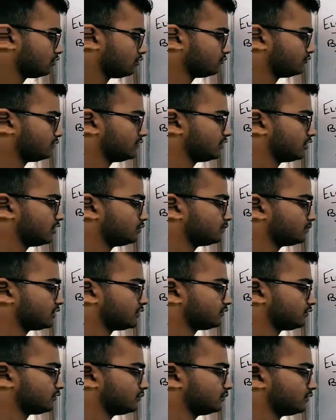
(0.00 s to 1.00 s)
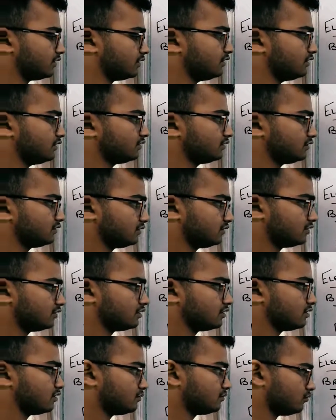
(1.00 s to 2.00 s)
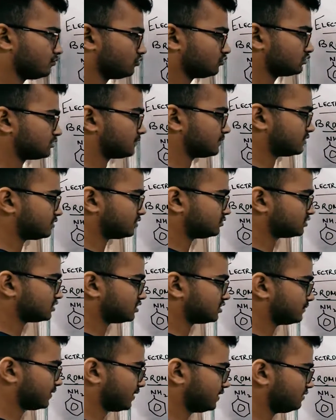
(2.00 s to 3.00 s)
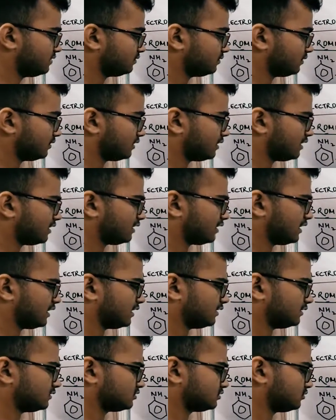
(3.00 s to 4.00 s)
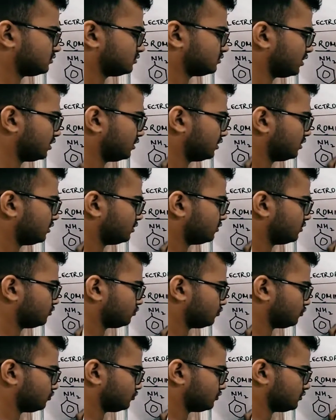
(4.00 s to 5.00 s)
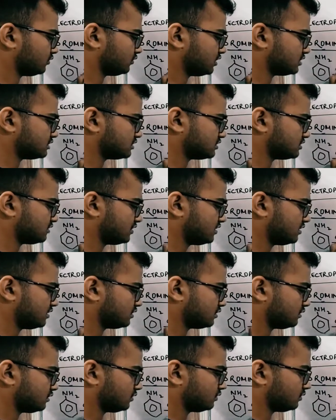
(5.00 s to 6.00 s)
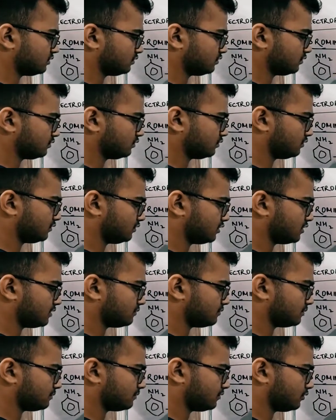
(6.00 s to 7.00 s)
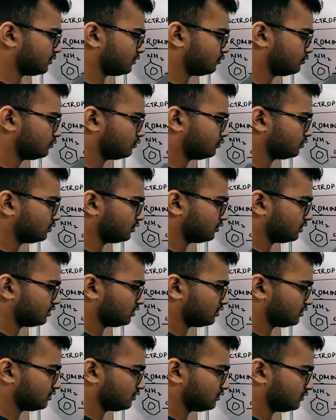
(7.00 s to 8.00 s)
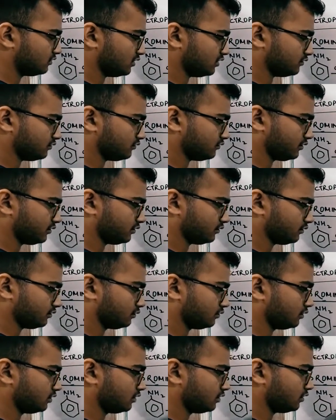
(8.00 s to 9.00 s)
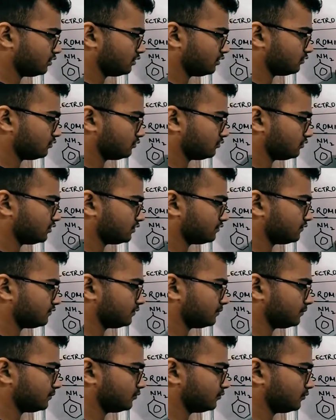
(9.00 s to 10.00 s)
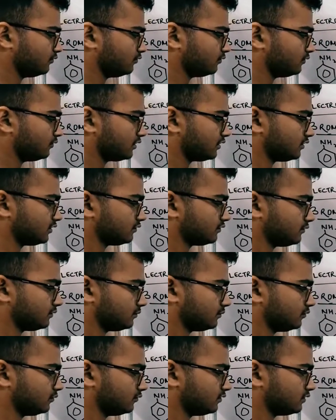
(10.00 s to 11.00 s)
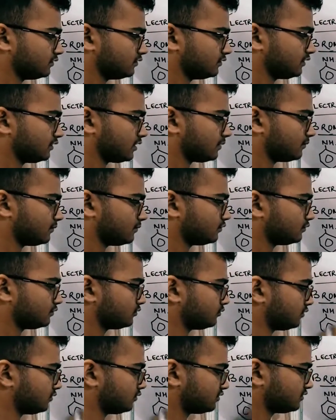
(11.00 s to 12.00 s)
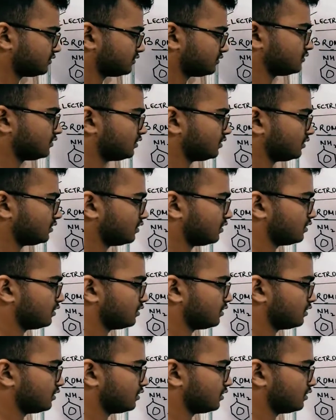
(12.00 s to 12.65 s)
We now perform the mono substitution by alkylation. Okay. So, CH3, C double bond O, CH3. So, this will move and this will move, this will come out. So, as a result,